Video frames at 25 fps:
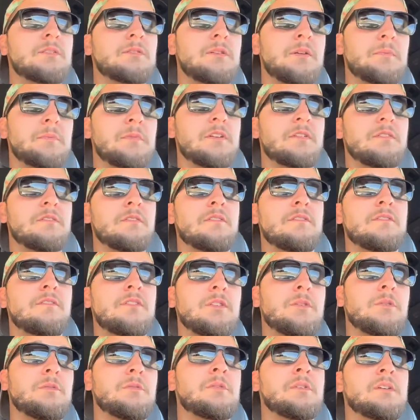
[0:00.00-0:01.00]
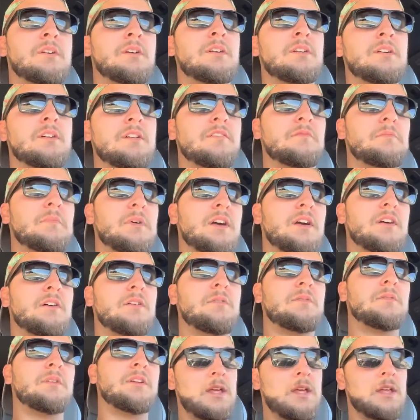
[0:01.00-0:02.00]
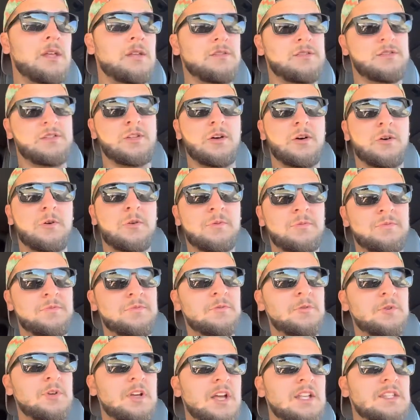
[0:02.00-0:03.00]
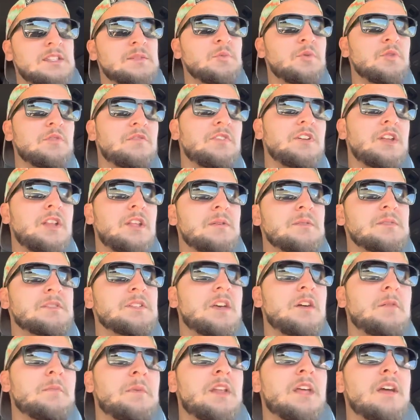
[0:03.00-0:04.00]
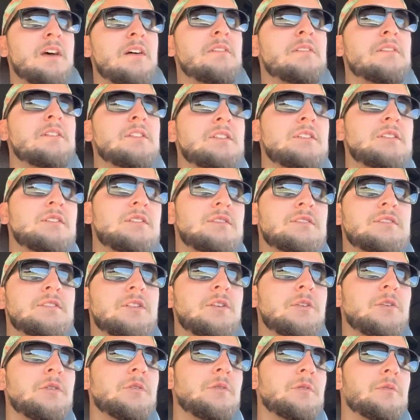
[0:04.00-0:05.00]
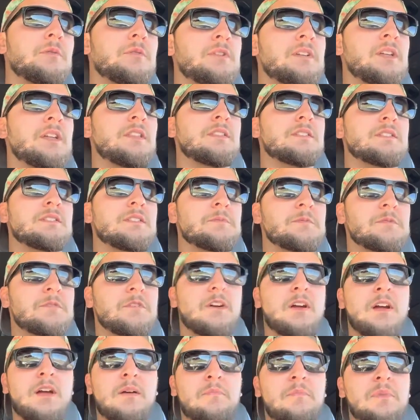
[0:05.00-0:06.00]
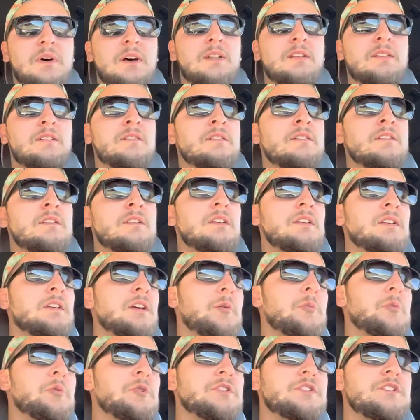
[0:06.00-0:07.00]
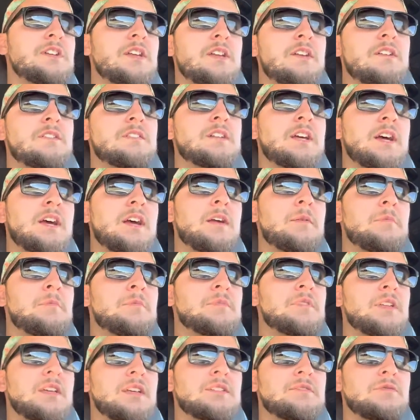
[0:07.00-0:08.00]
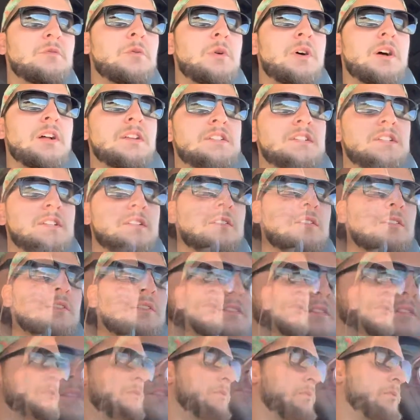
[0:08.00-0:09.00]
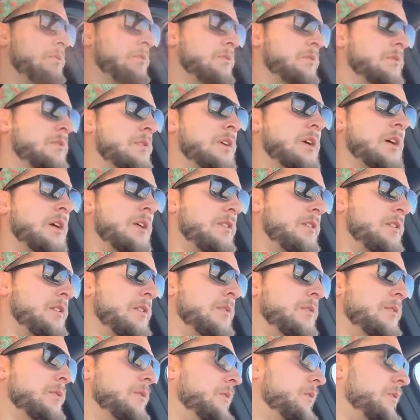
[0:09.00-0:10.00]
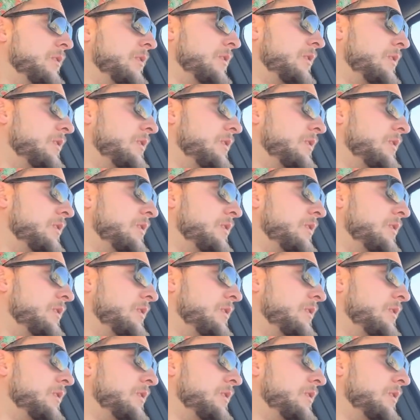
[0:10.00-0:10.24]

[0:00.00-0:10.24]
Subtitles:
I'm going to review of my own here. So we got some more videos coming out. So hit the subscribe button. Appreciate your time. Thanks for watching. Got the old